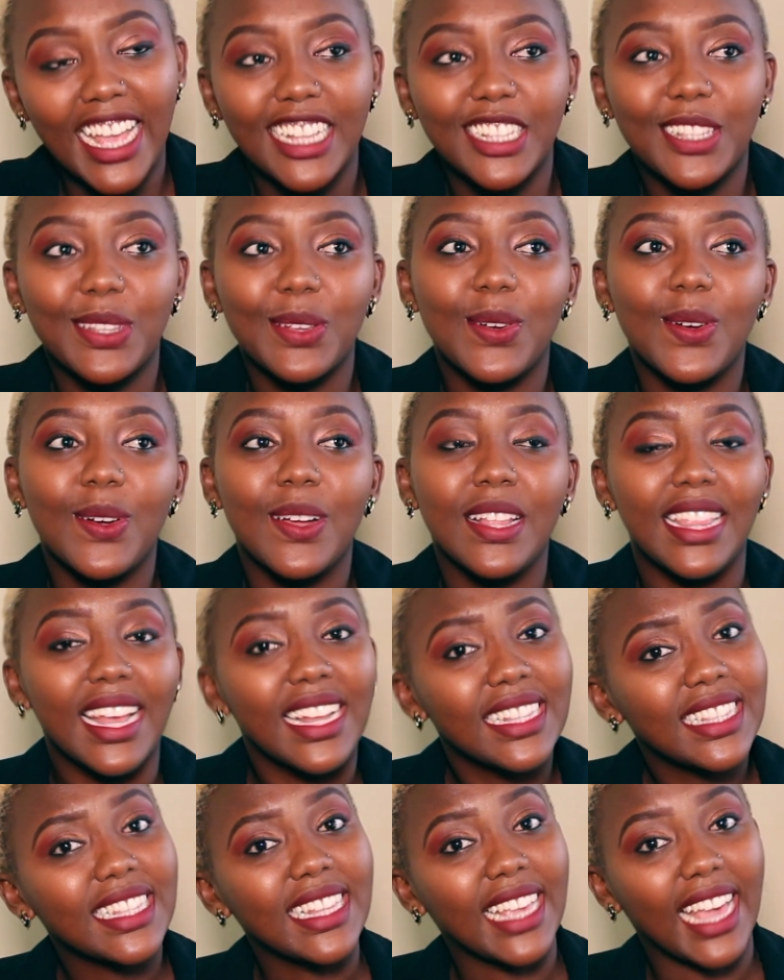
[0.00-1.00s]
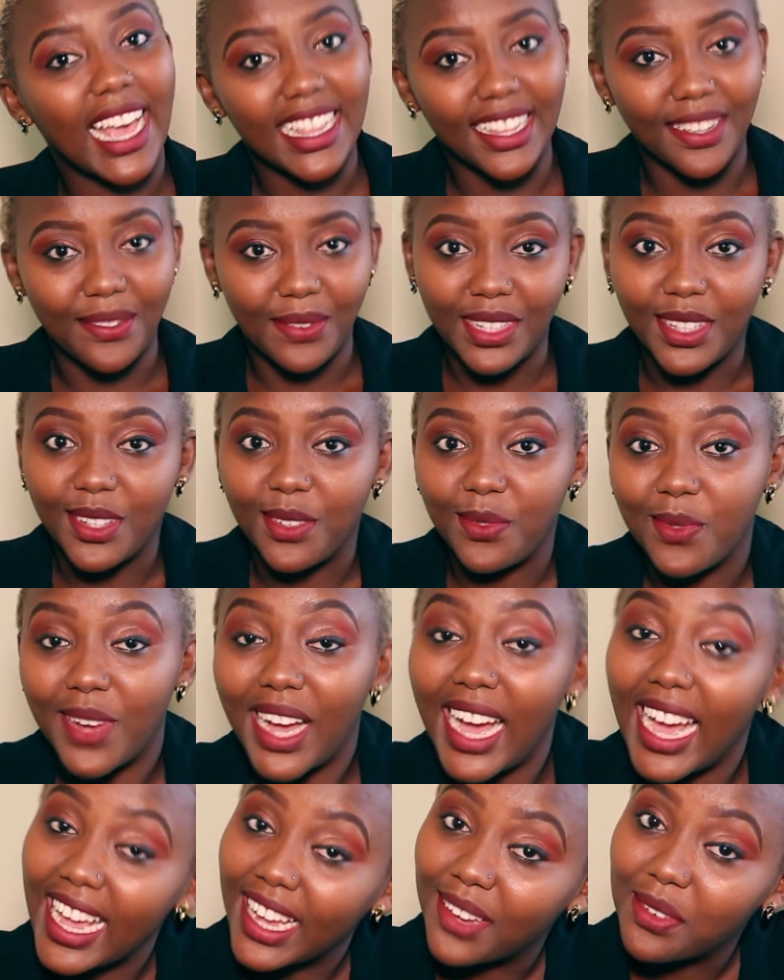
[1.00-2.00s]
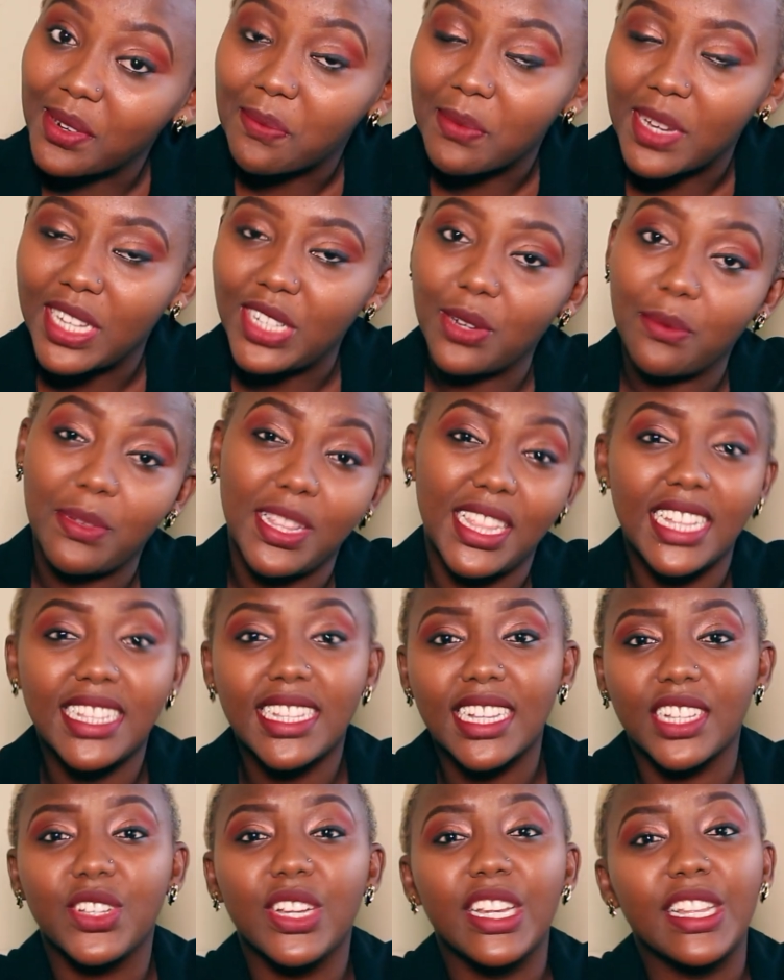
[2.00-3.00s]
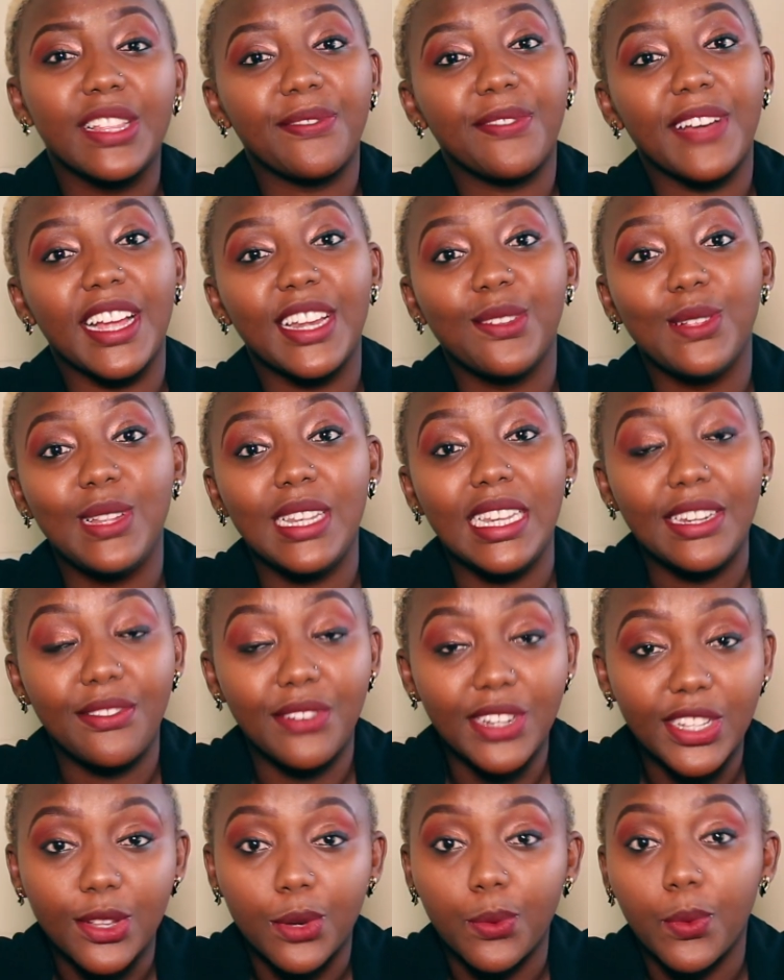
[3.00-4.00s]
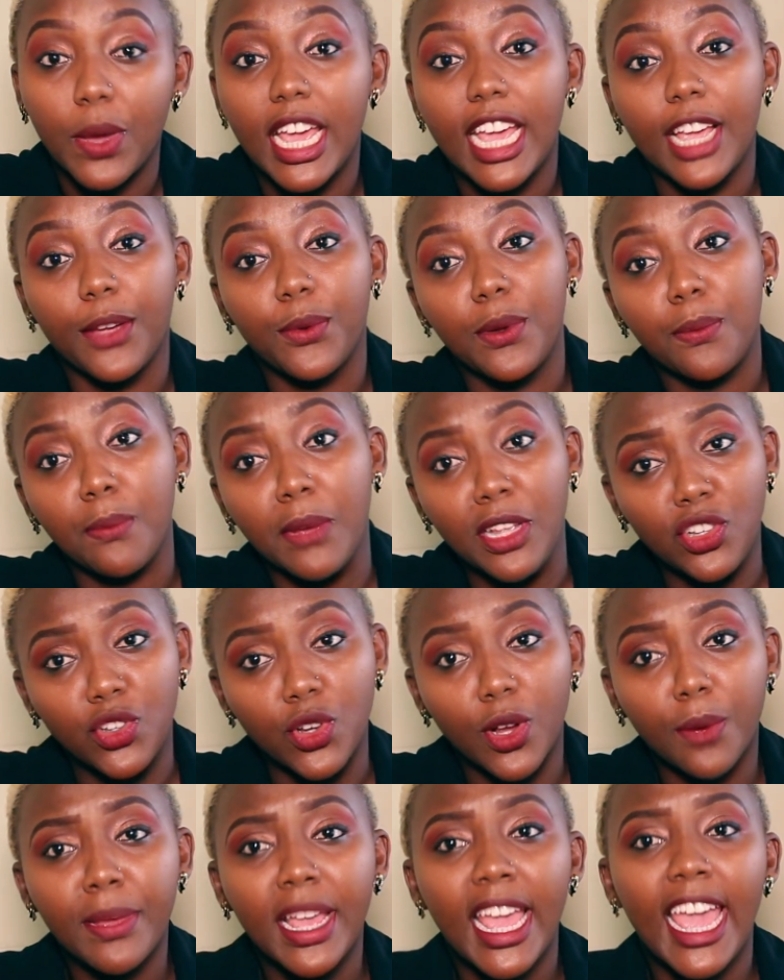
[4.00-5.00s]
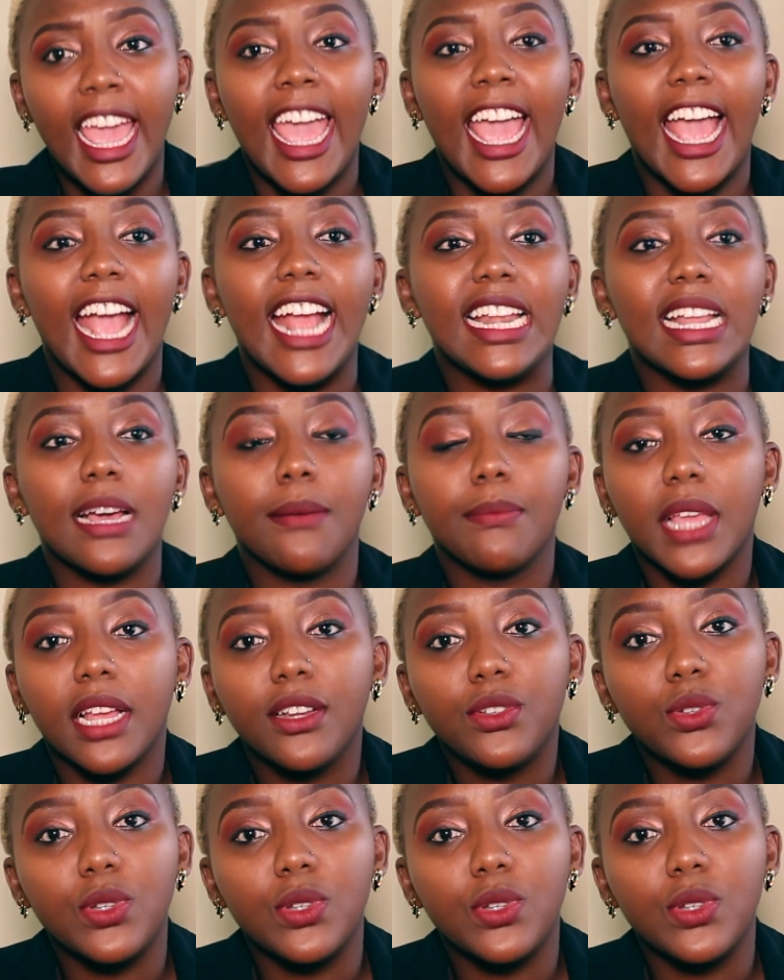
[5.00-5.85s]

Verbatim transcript: So that's the other reason why I quit my job, and that's actually the final reason why I quit my job. And I'm here